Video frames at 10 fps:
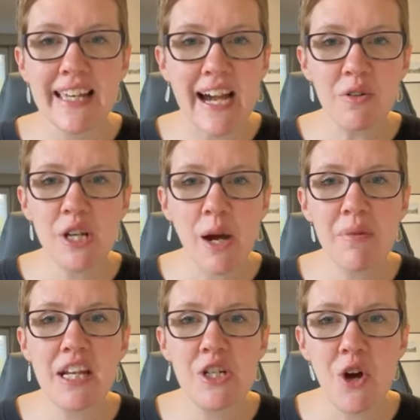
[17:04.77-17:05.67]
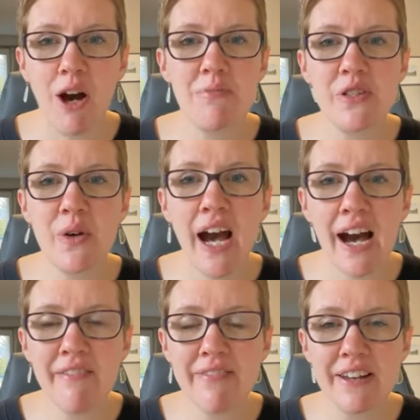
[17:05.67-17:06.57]
count how many tops you
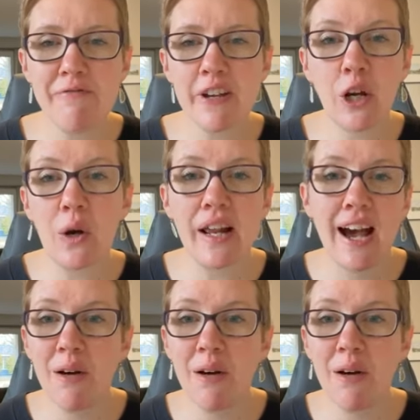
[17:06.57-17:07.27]
have and figure out